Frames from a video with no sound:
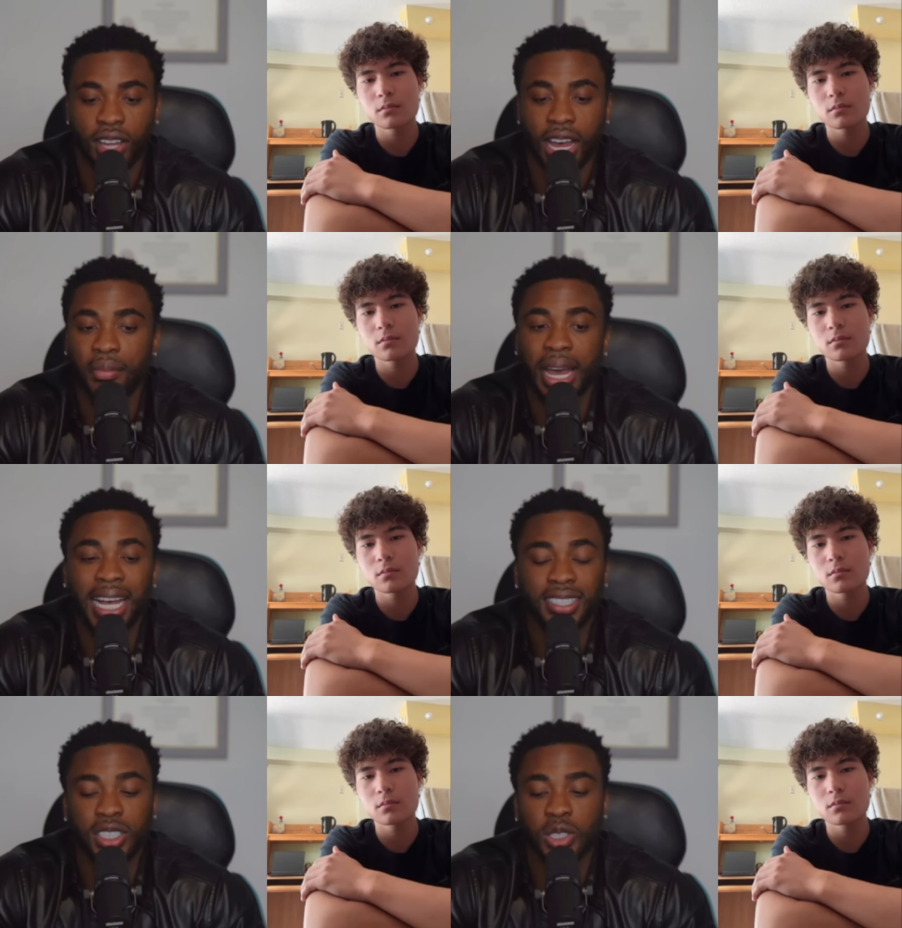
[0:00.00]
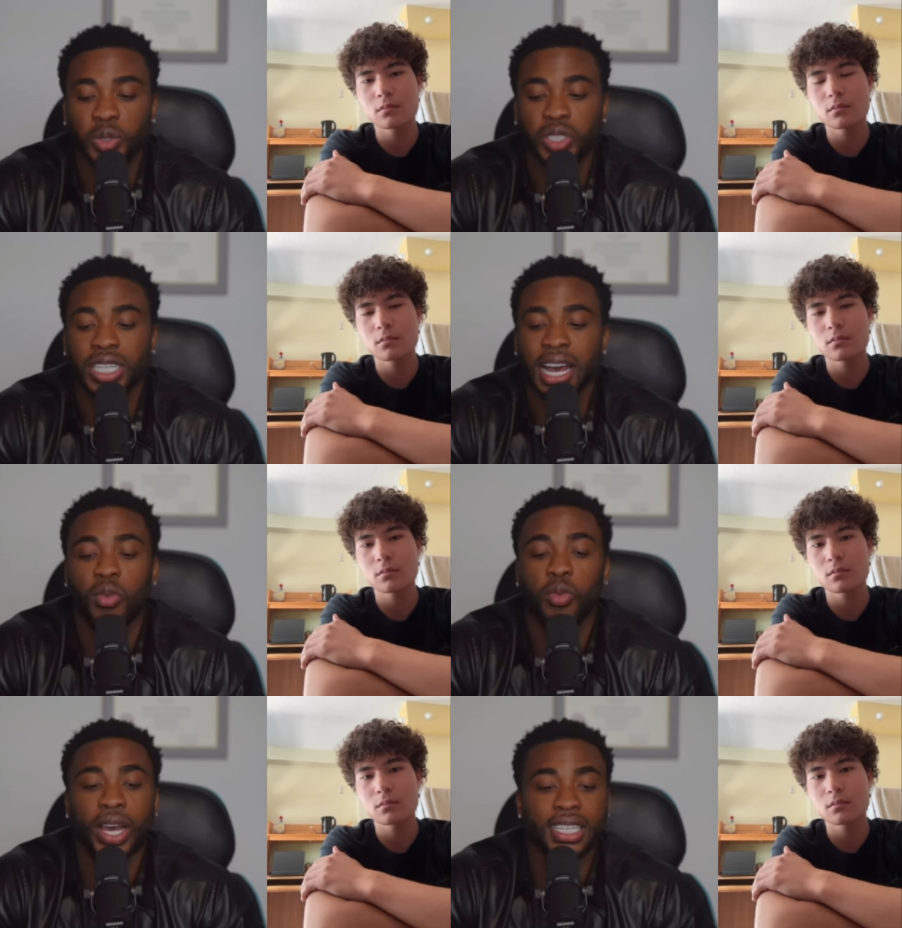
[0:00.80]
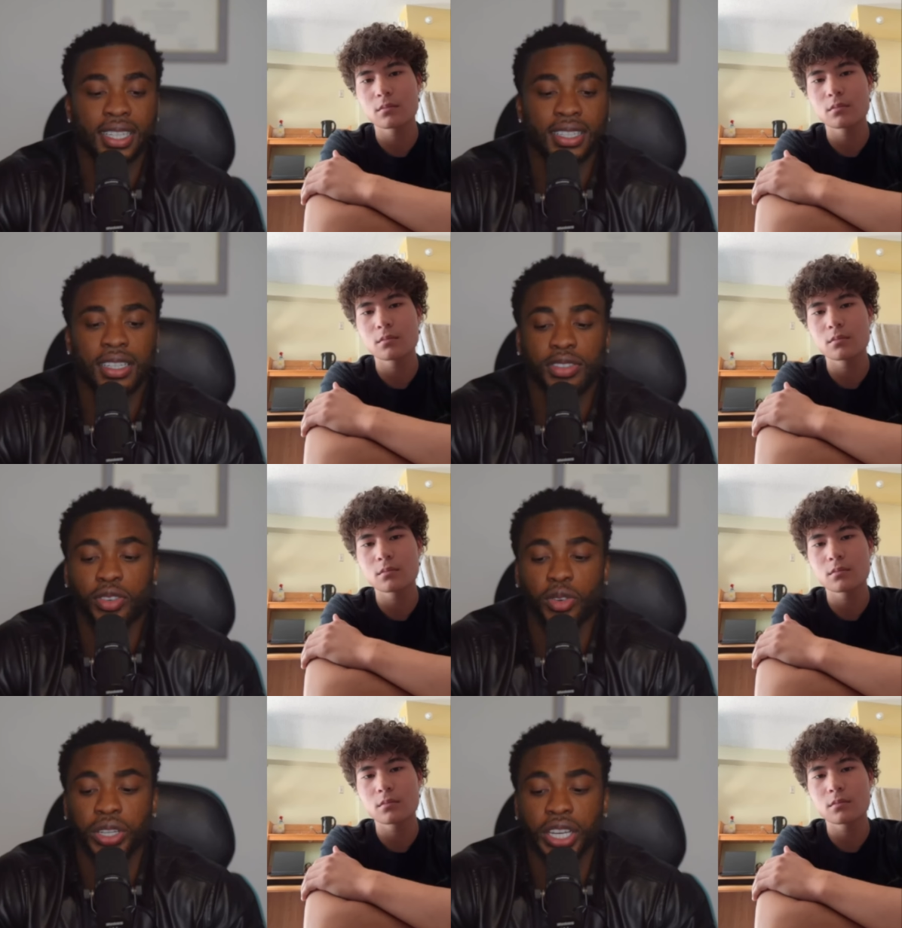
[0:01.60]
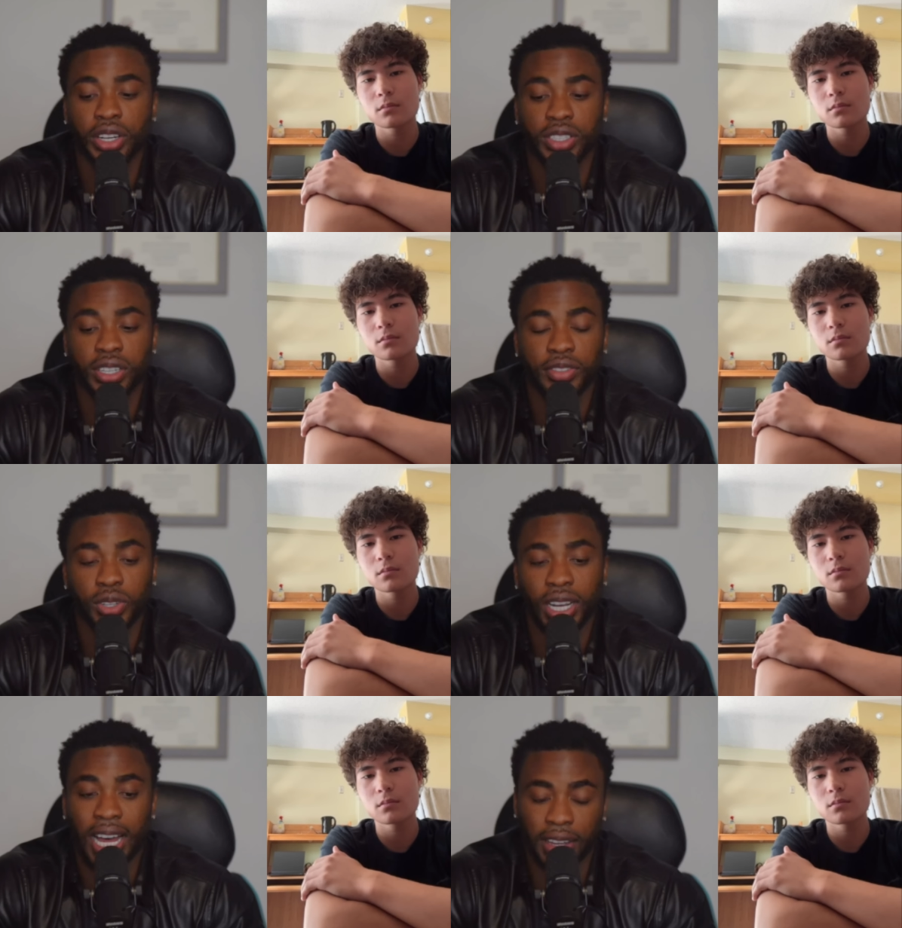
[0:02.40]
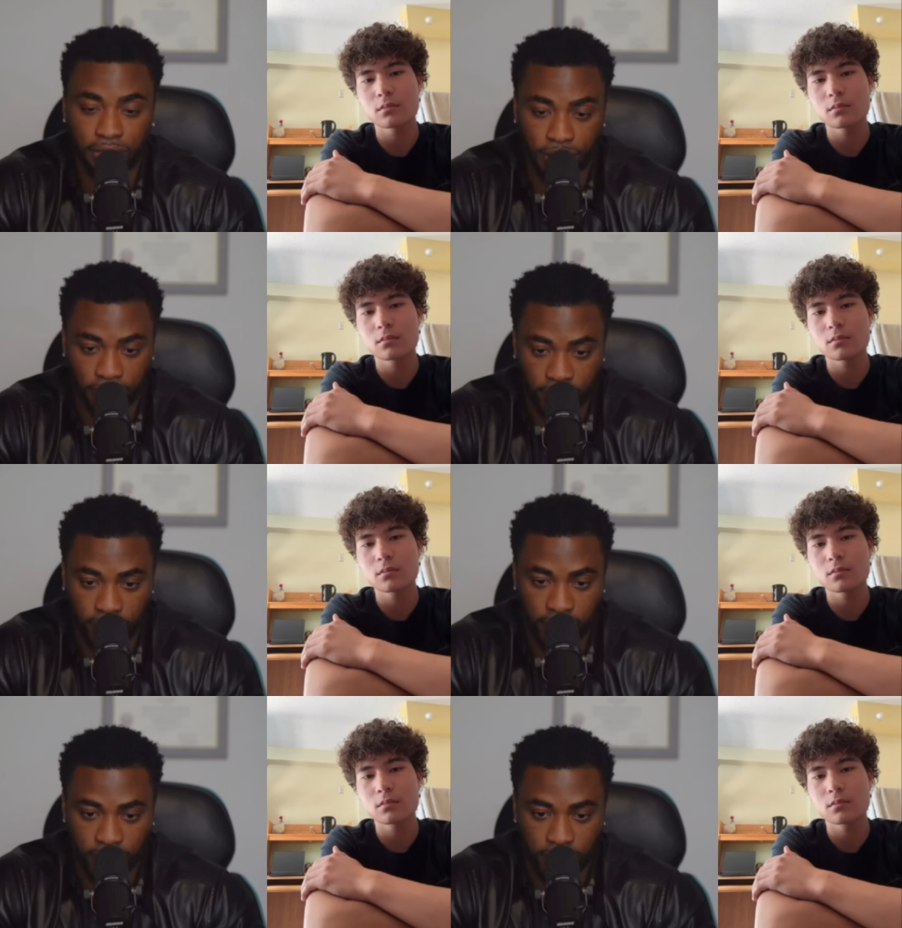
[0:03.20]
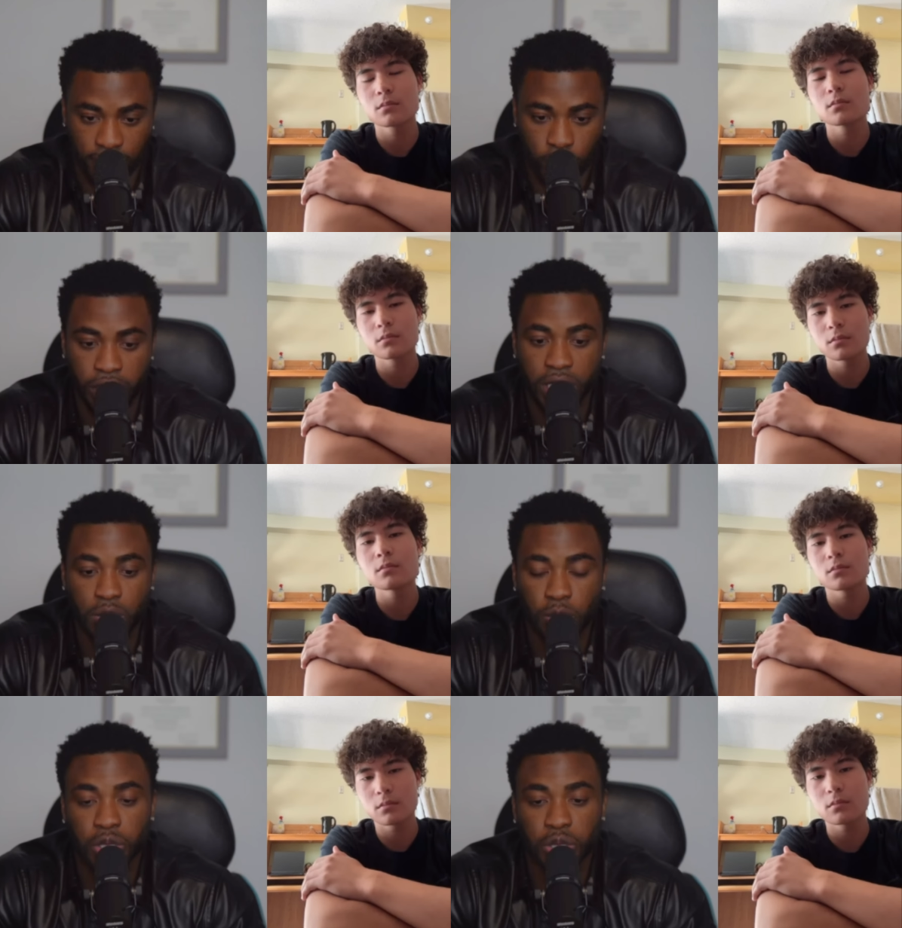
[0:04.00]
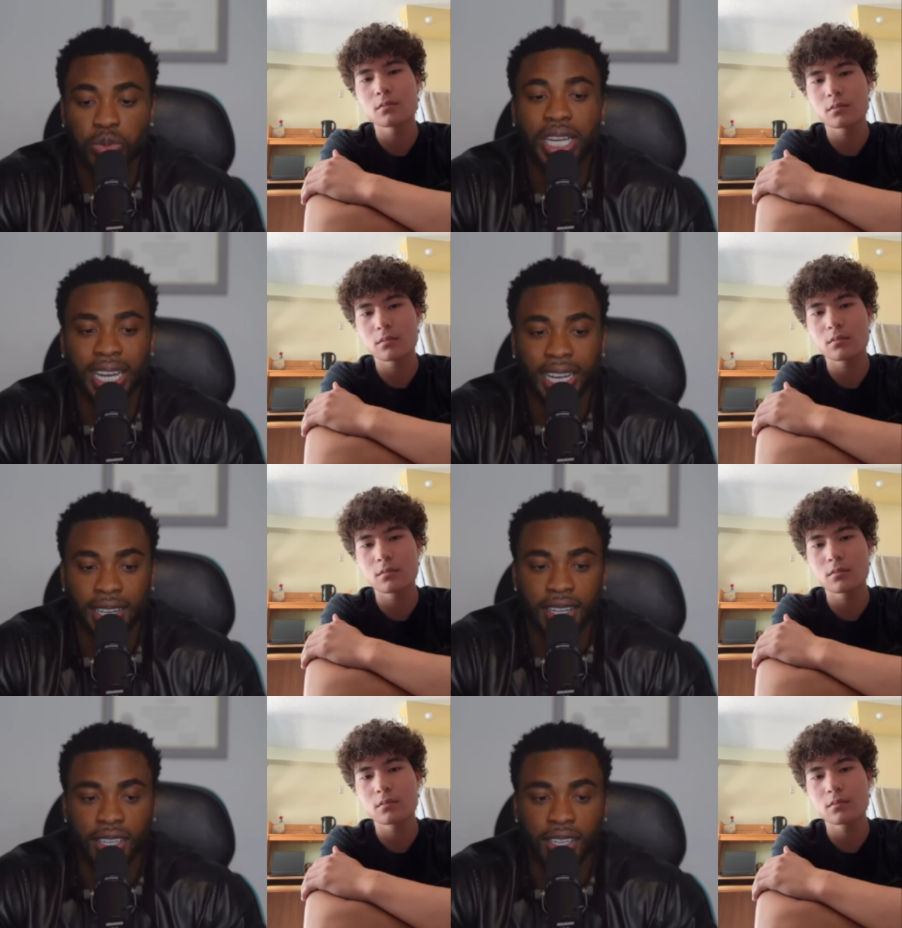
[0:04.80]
Speaker 1: I'm asking you to not waste another 4 years of your life, which is what you did.